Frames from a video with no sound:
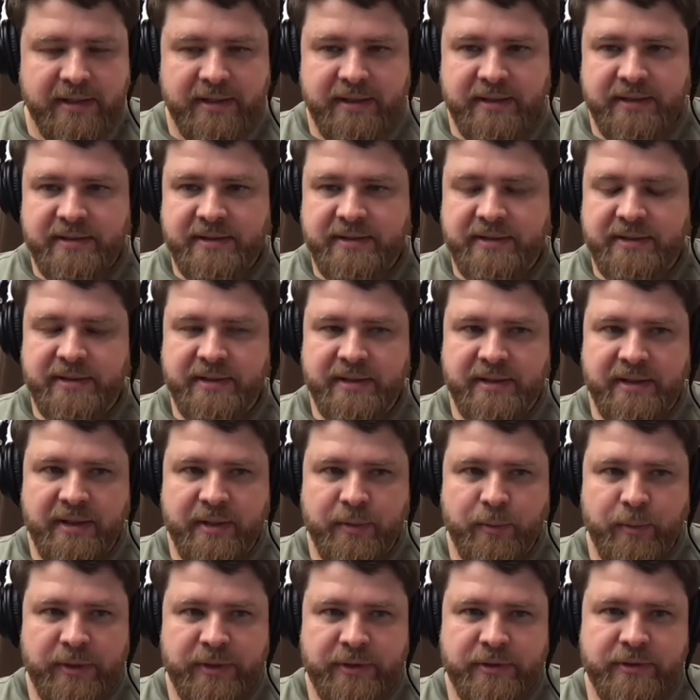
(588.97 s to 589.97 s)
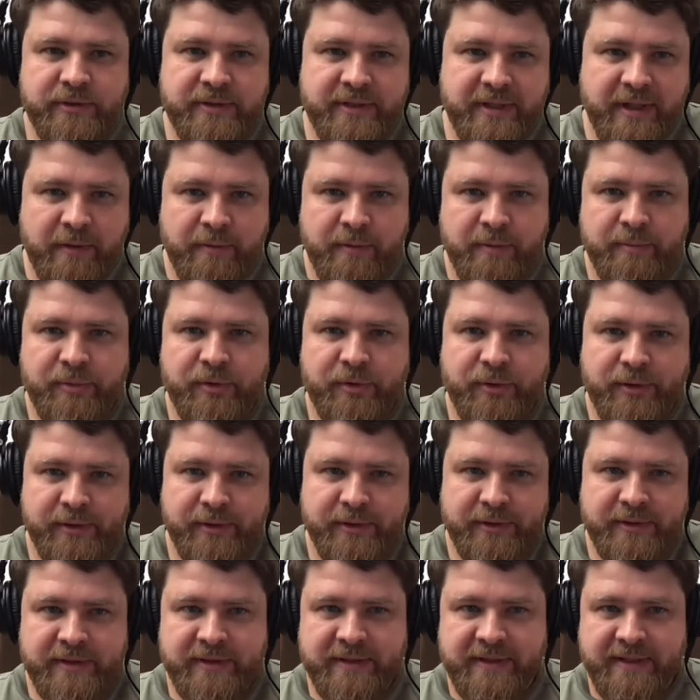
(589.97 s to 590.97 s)
is we used our
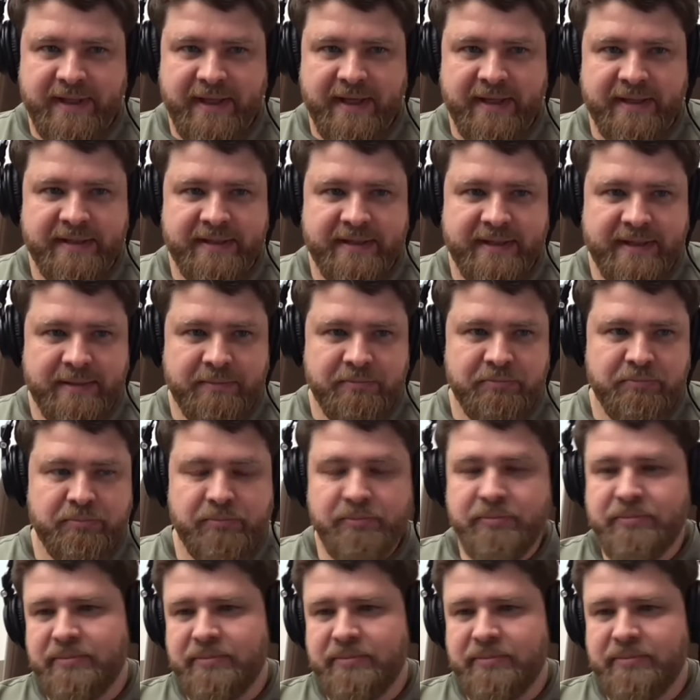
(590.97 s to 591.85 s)
products as a